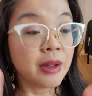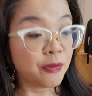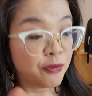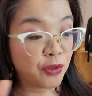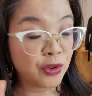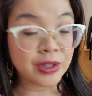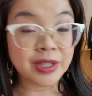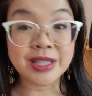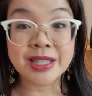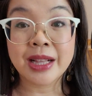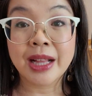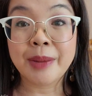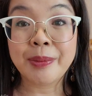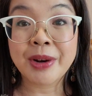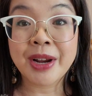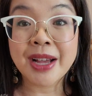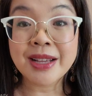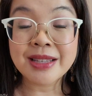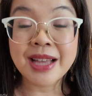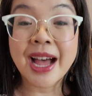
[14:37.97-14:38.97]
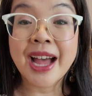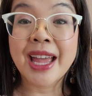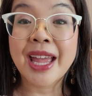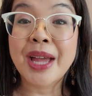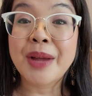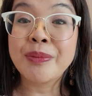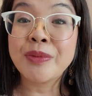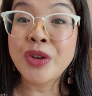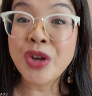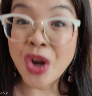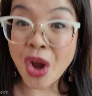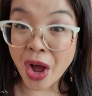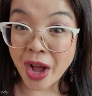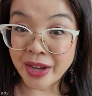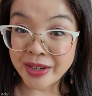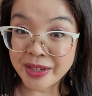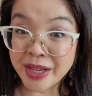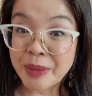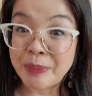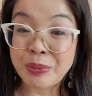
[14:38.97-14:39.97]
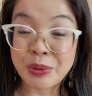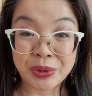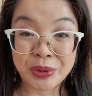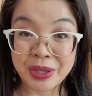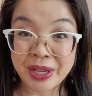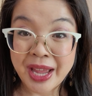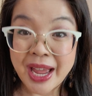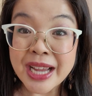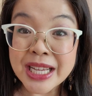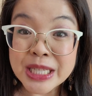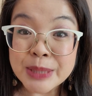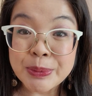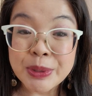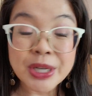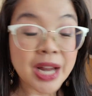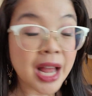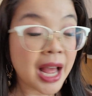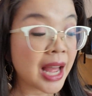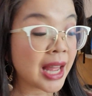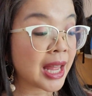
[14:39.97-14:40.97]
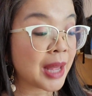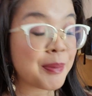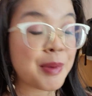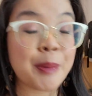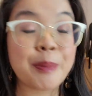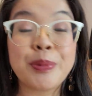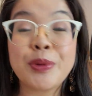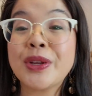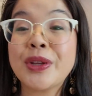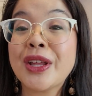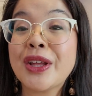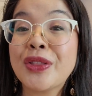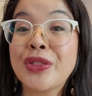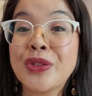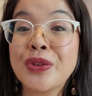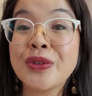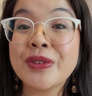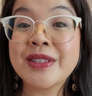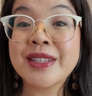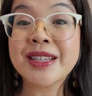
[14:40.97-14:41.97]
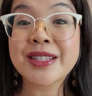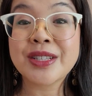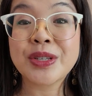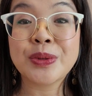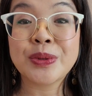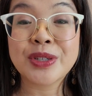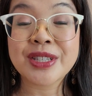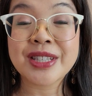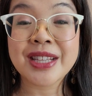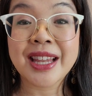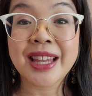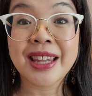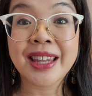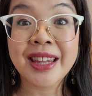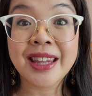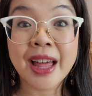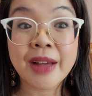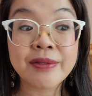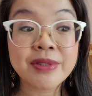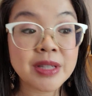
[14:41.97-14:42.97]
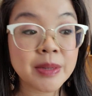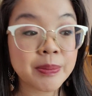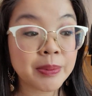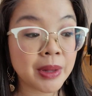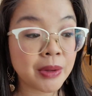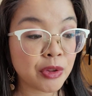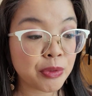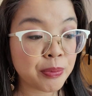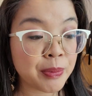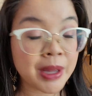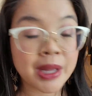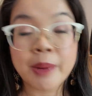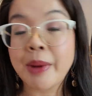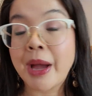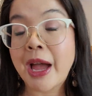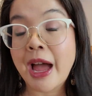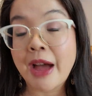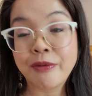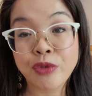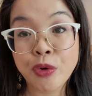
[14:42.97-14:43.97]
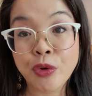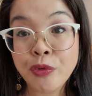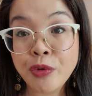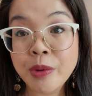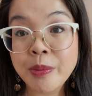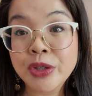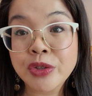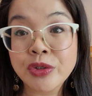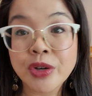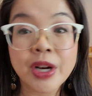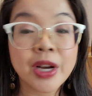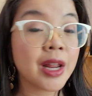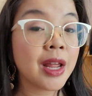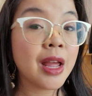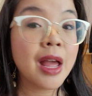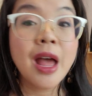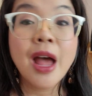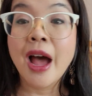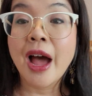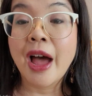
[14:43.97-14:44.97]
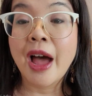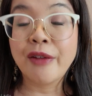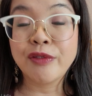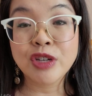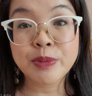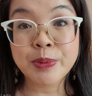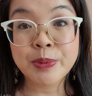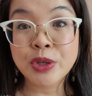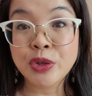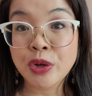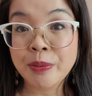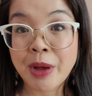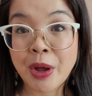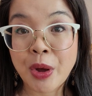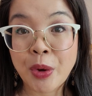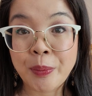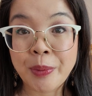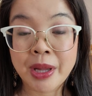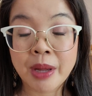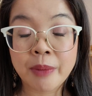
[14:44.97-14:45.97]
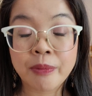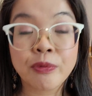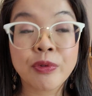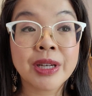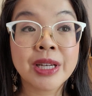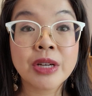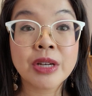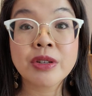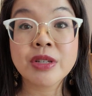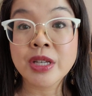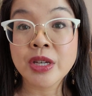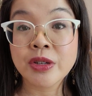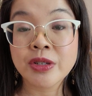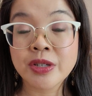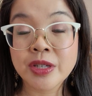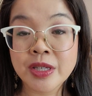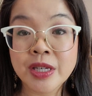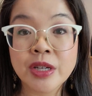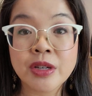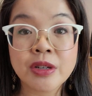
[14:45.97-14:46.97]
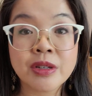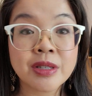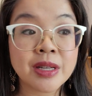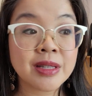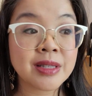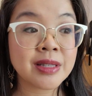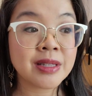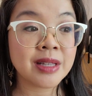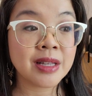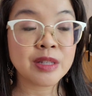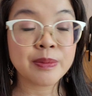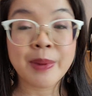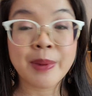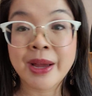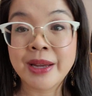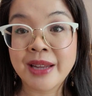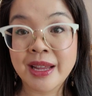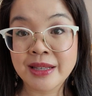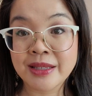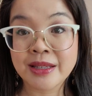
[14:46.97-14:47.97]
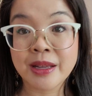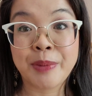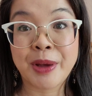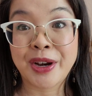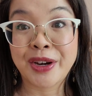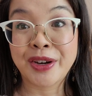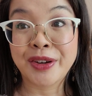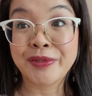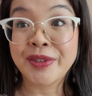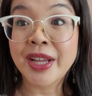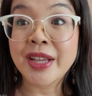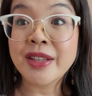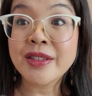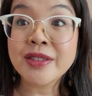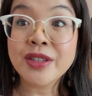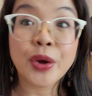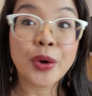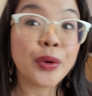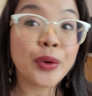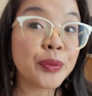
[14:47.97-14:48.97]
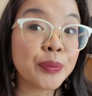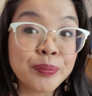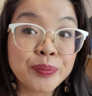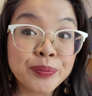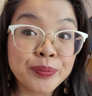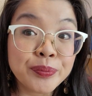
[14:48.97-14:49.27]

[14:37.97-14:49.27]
Full disclaimer, guys, I am not a beauty expert. I am a beauty enthusiast who just loves to play with makeup. I have no formal training. I've just been doing my own makeup for years and years and years since my dance competitive days. So,